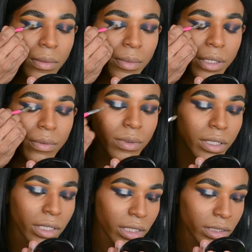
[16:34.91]
but I
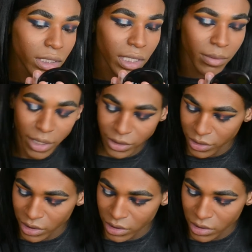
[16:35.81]
really need to like make
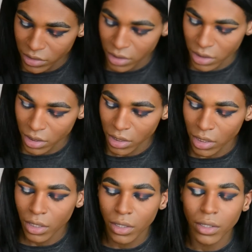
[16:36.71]
sure this is
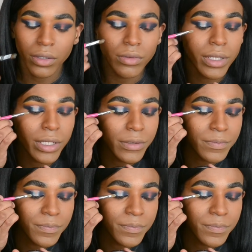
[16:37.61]
on right.